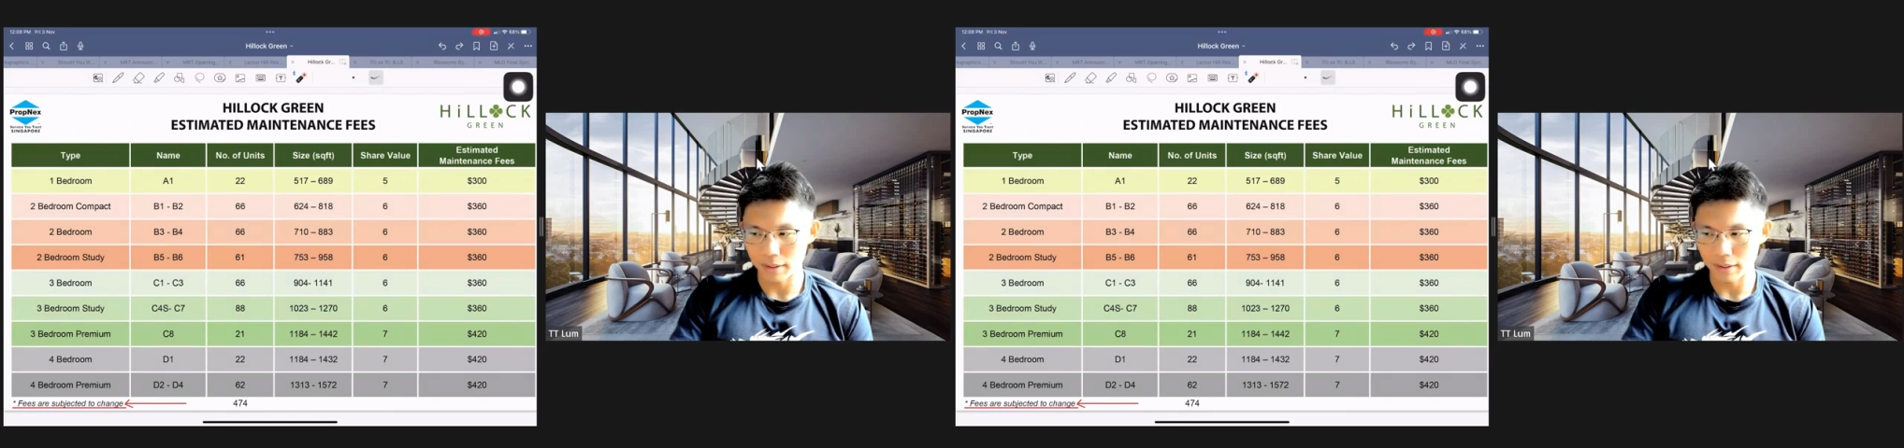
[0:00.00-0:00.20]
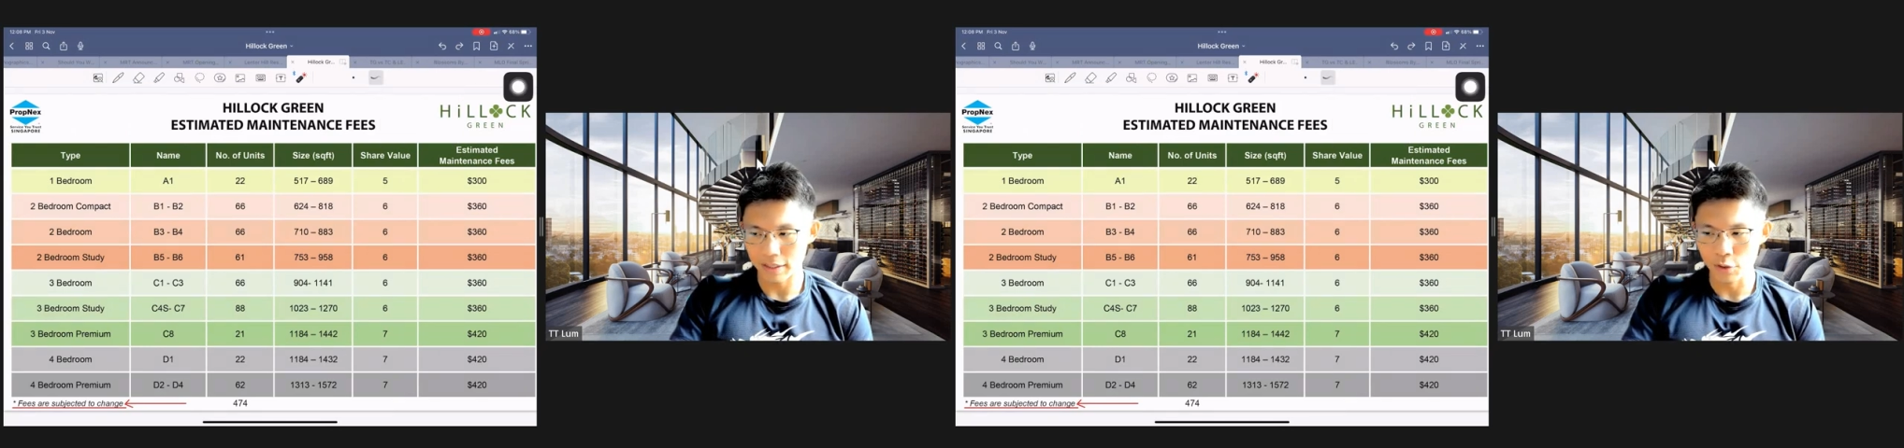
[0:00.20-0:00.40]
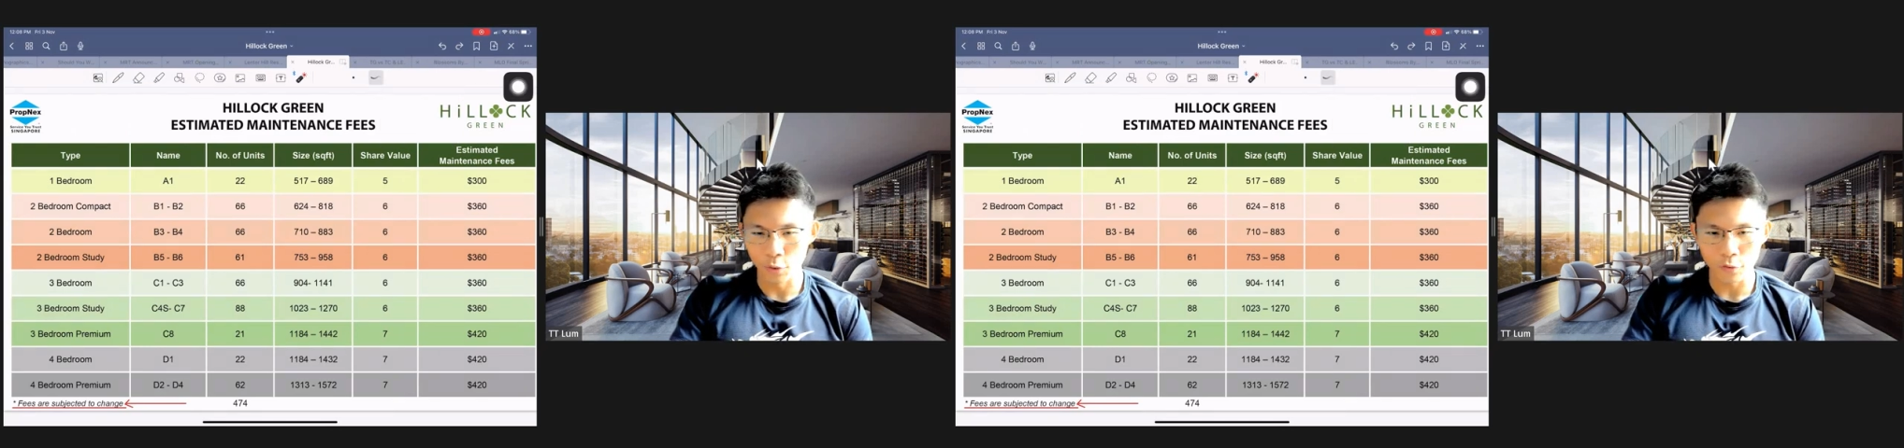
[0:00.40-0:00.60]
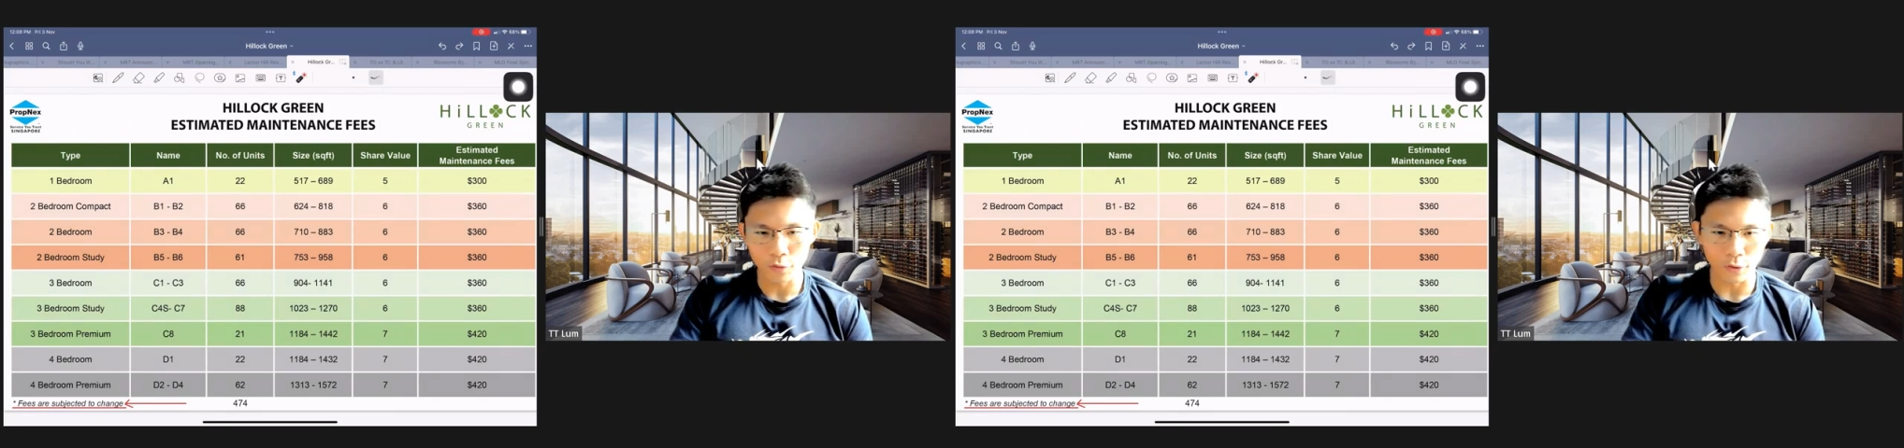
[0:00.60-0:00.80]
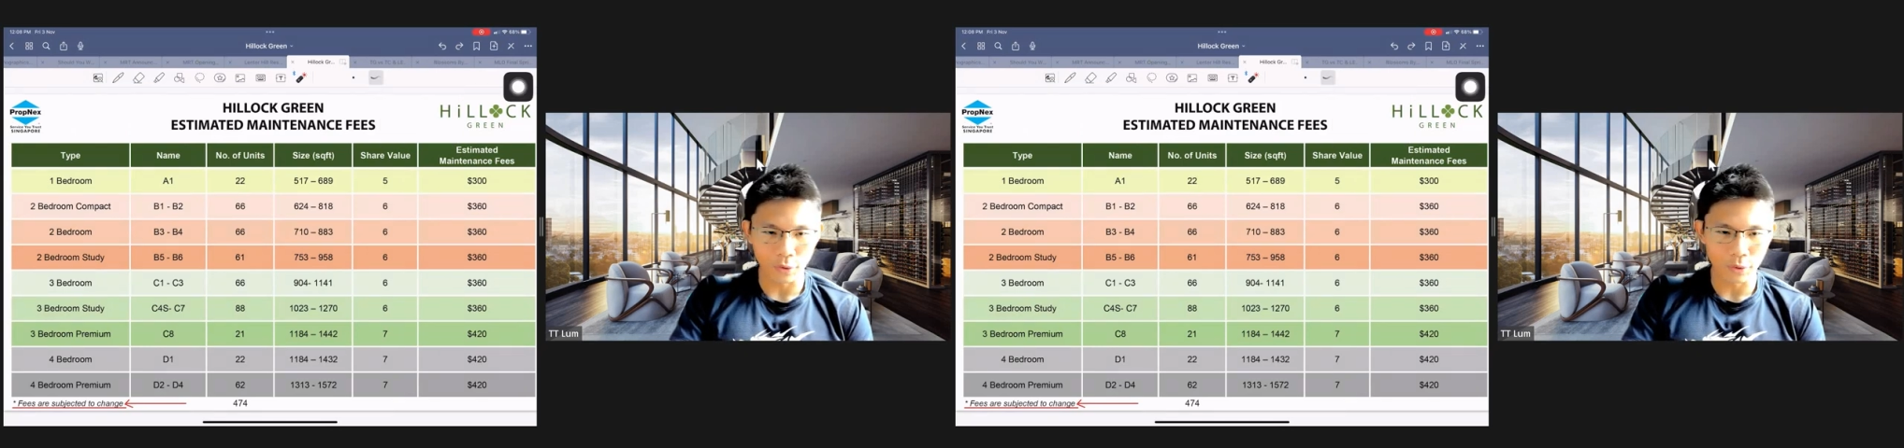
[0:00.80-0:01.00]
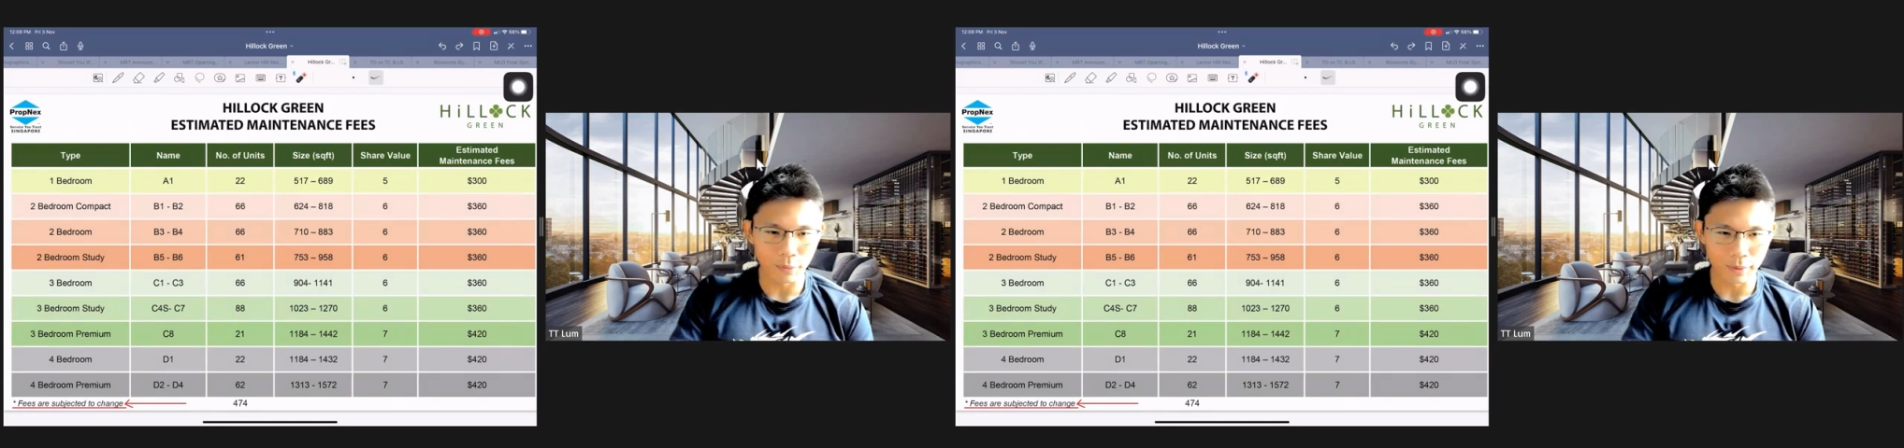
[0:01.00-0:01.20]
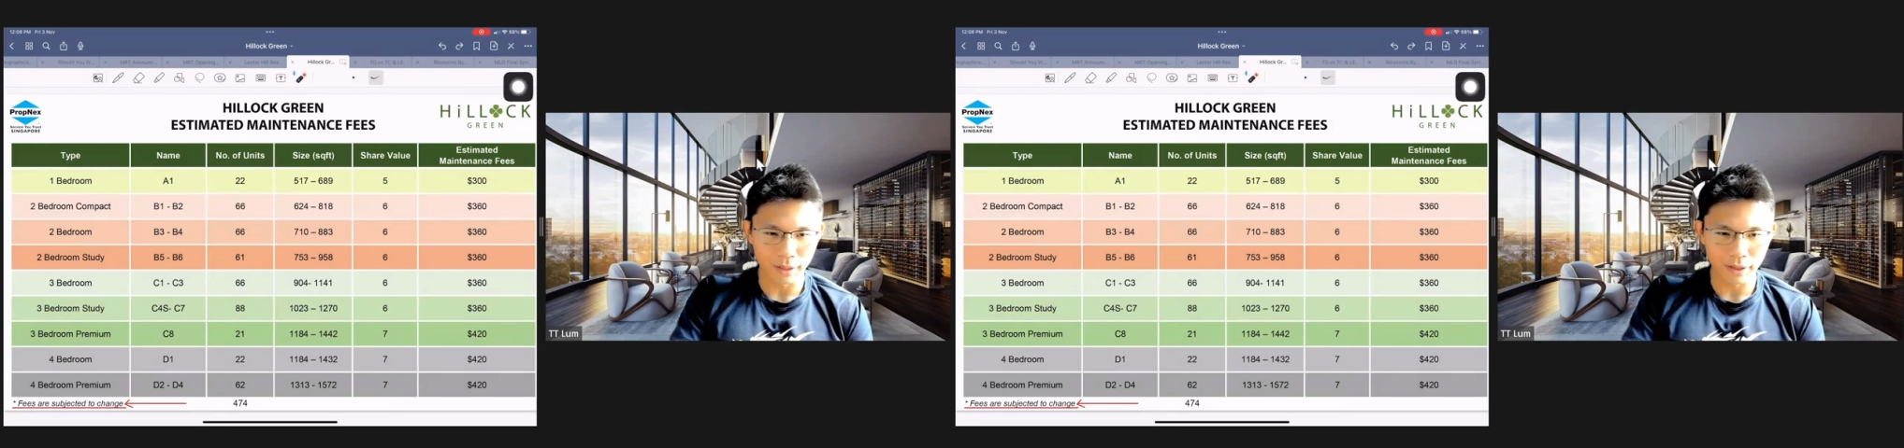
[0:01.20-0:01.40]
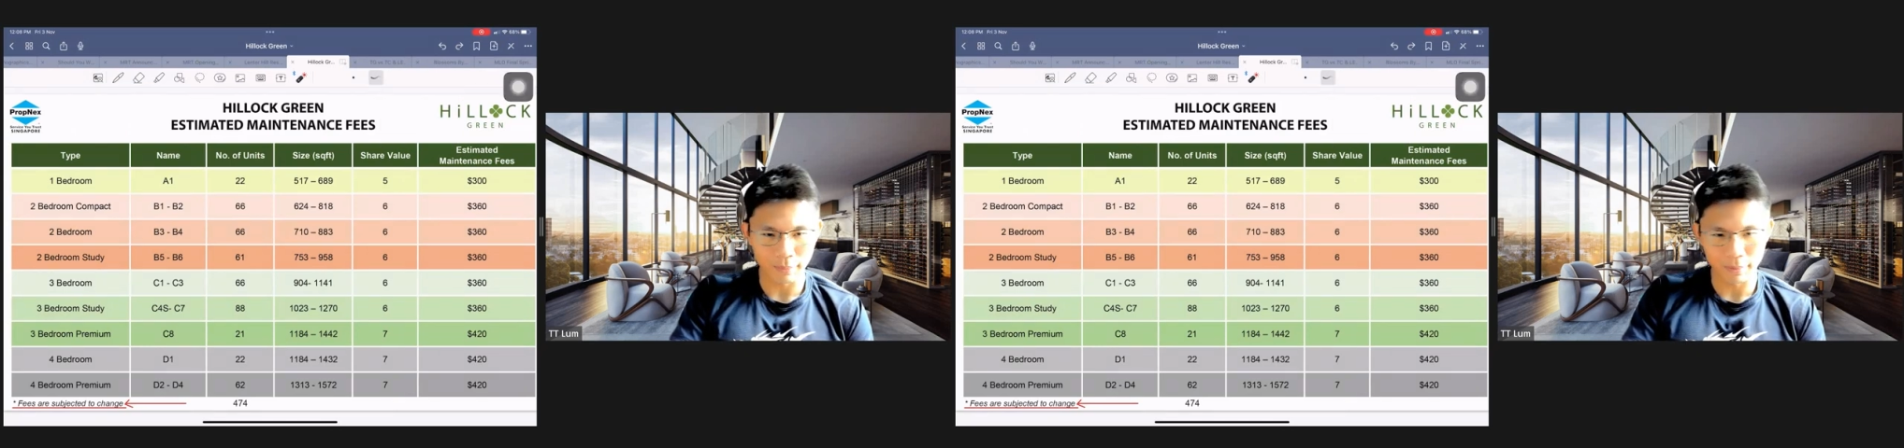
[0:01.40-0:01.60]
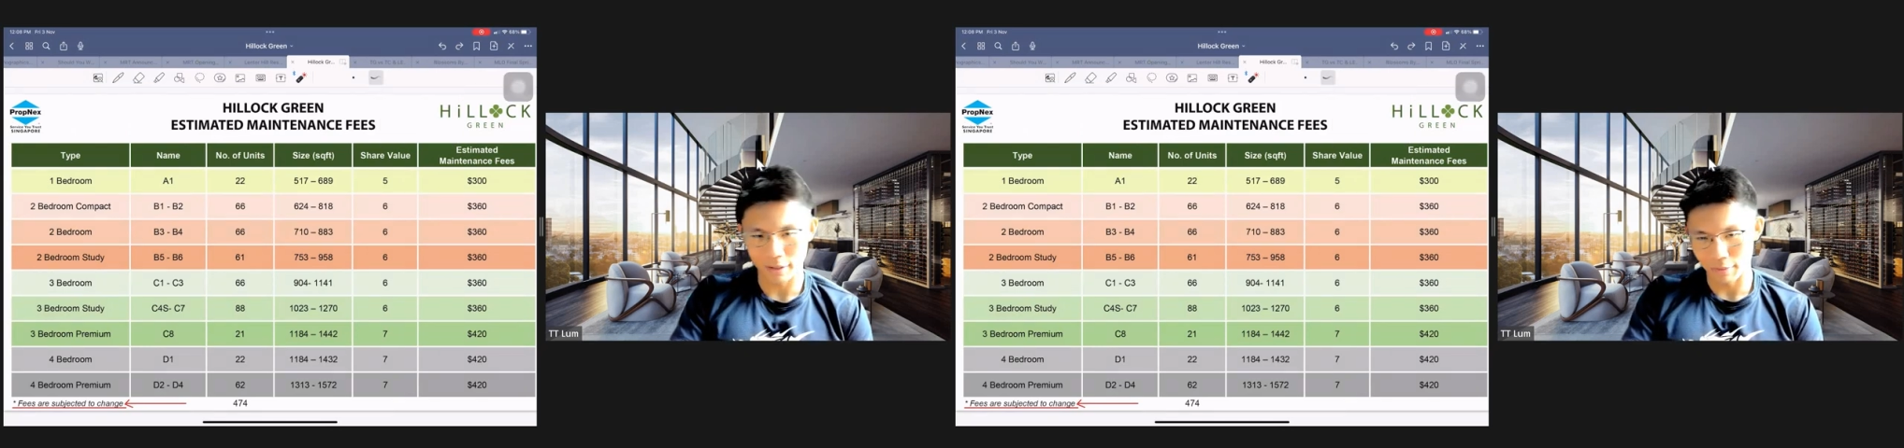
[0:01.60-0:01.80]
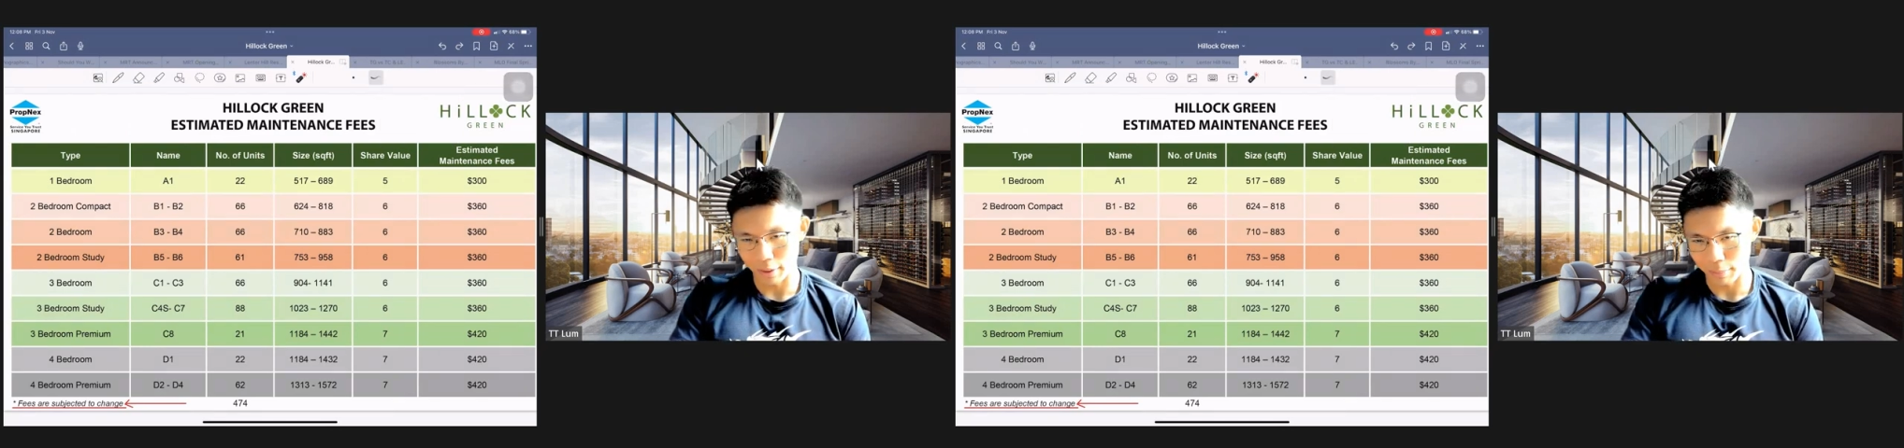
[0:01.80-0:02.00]
known for keeping
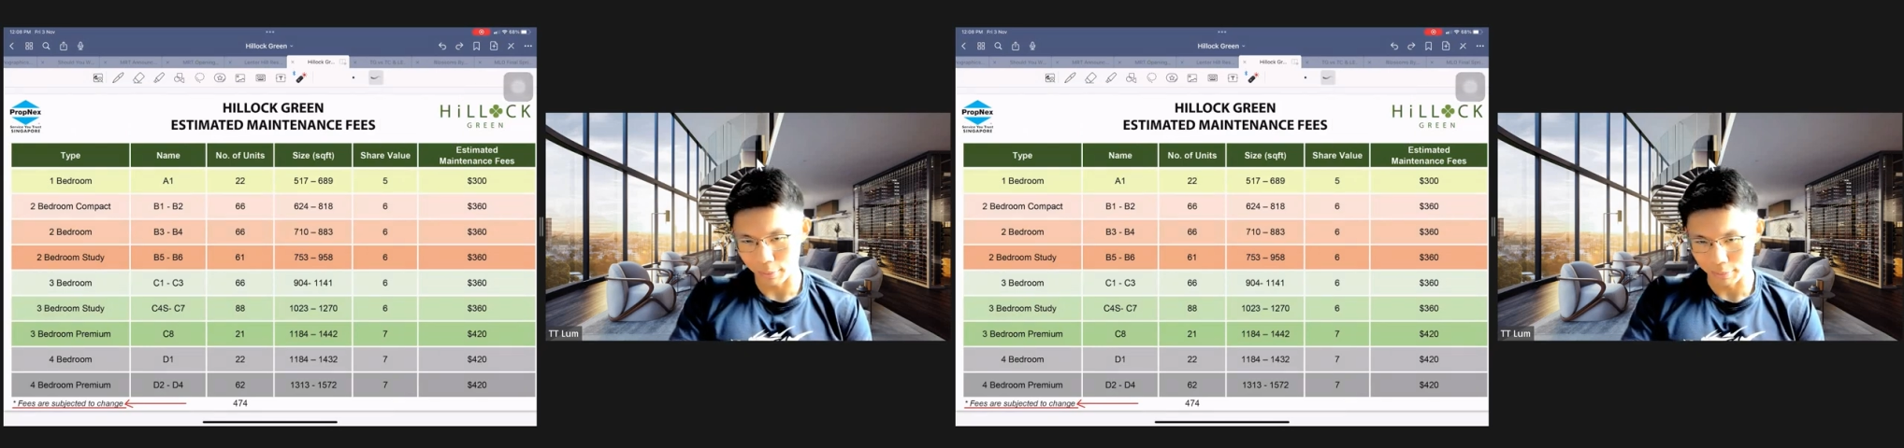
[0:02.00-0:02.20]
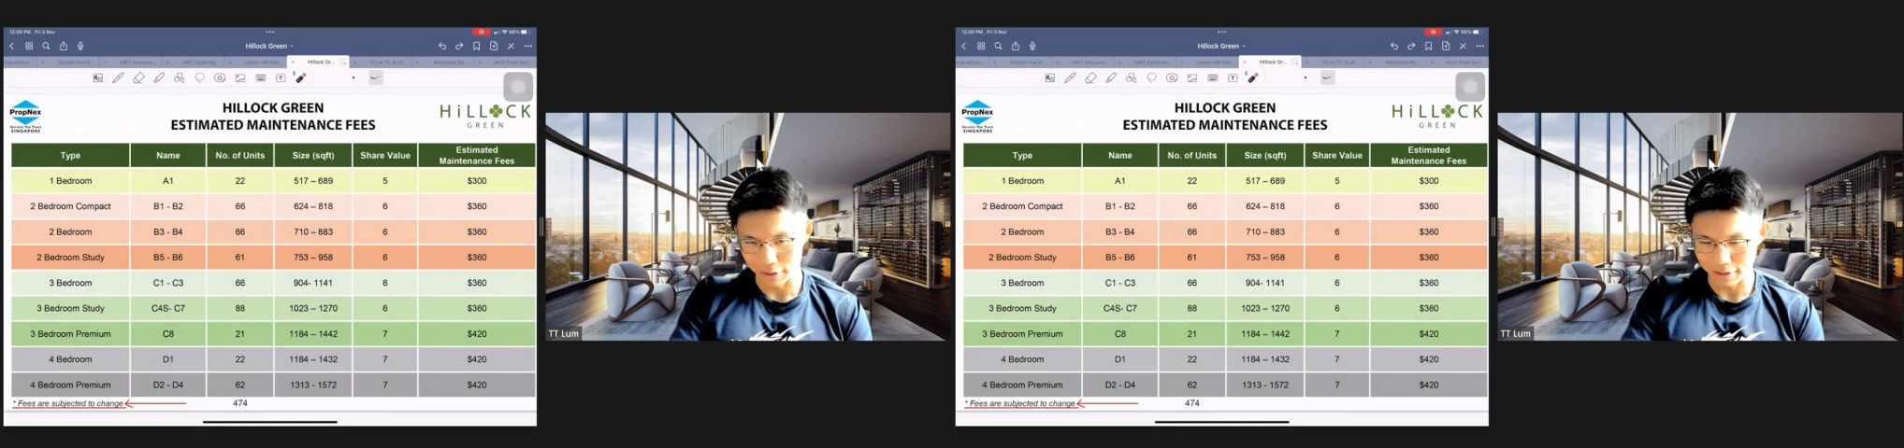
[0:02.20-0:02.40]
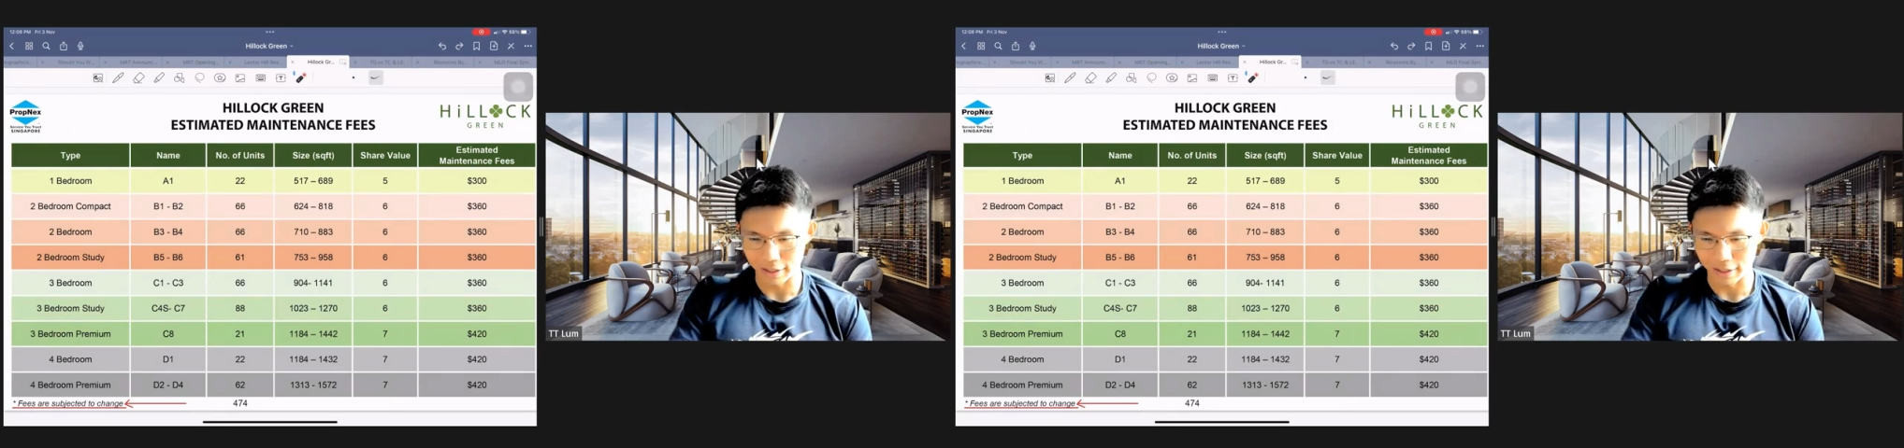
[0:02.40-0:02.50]
up with their promises,